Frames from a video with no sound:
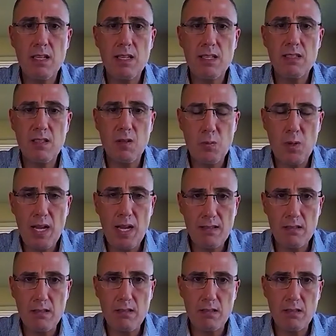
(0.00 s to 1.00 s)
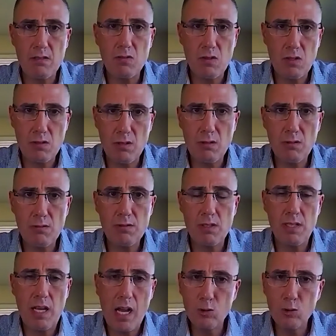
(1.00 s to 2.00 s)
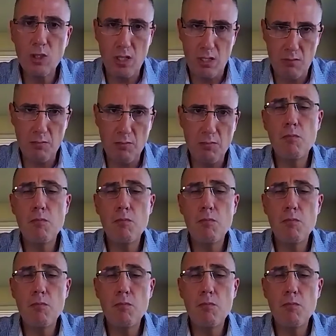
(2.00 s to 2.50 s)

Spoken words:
surpasses and results and outcome